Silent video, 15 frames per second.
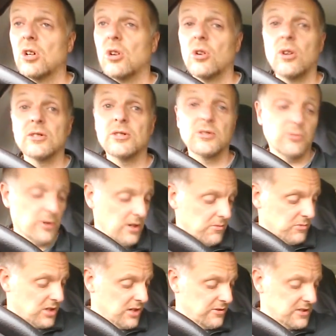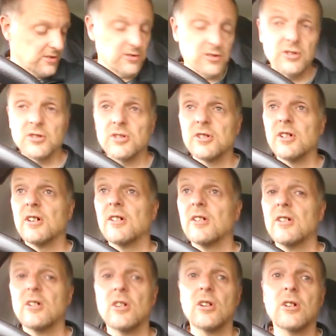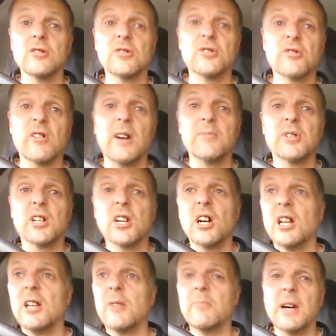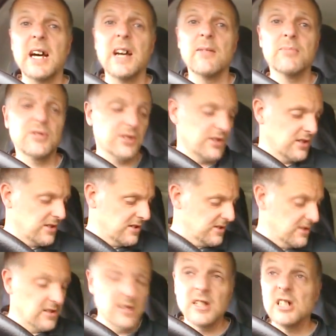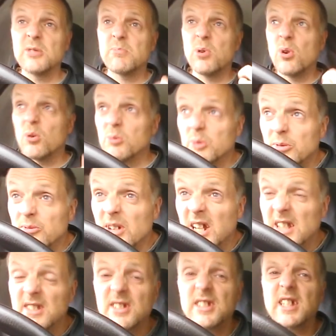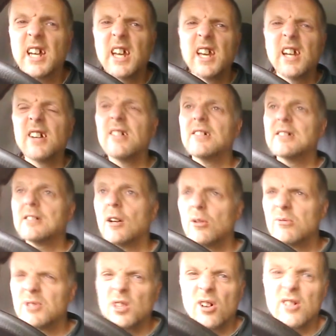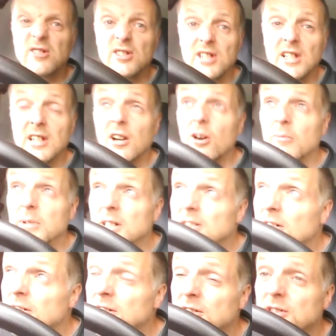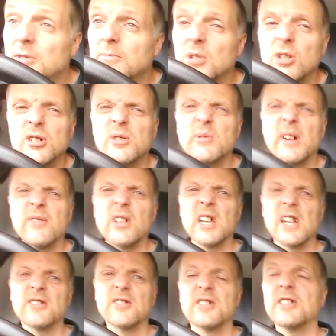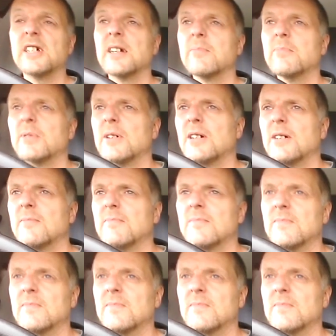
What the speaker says: Well, I don't know where I'm going. I just grabbed a couple of maps. It's pouring rain today. Old Tarn still got me some nice weather yesterday, but I